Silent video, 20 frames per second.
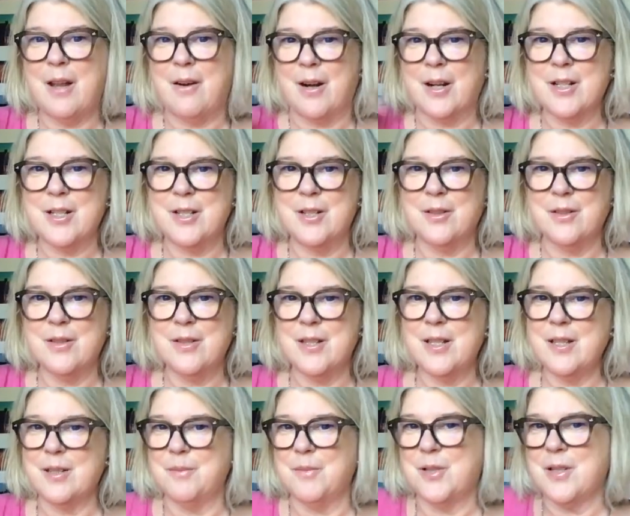Actually, you can see
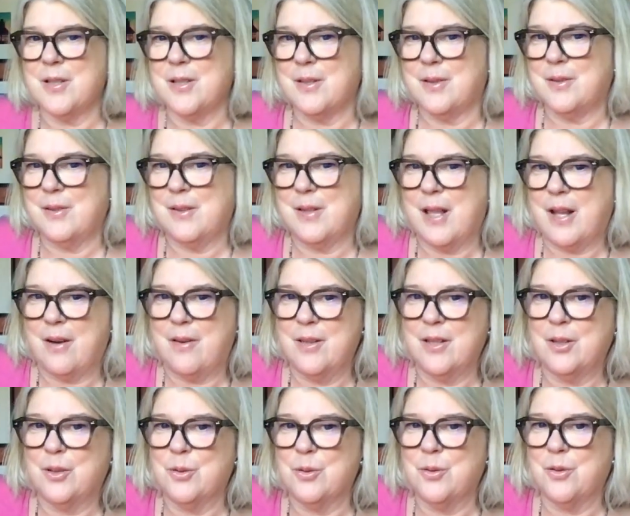them just there in the
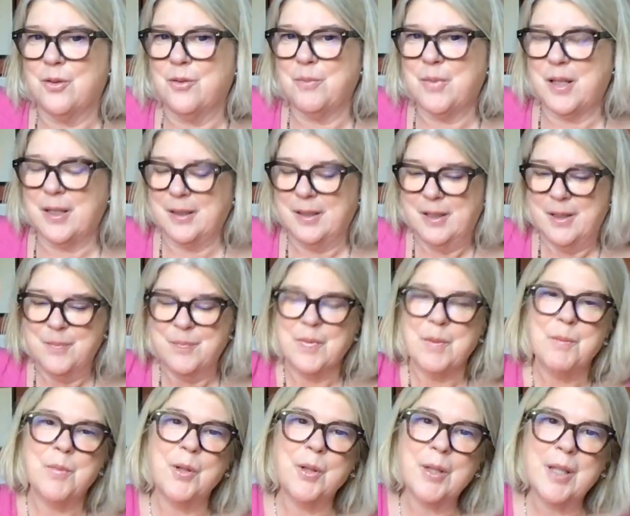corner of my
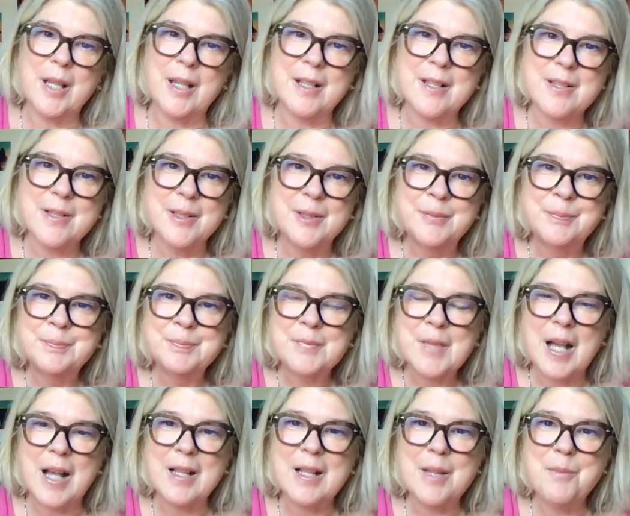bookcase.
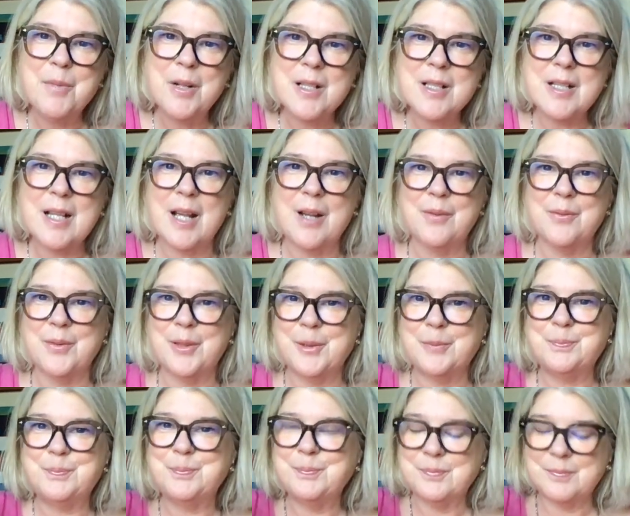And they must have, I
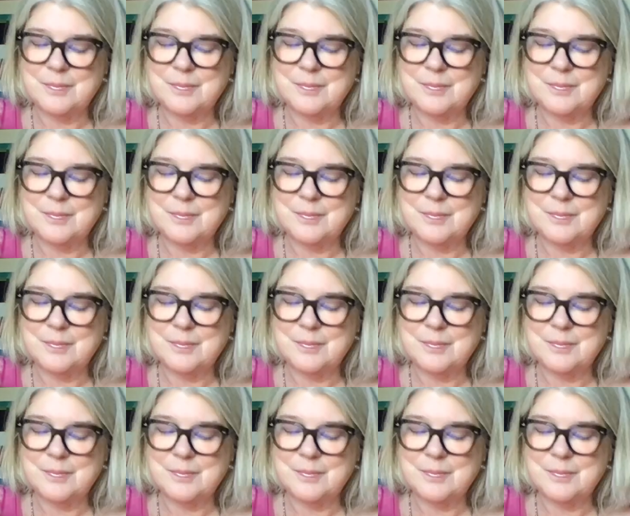don't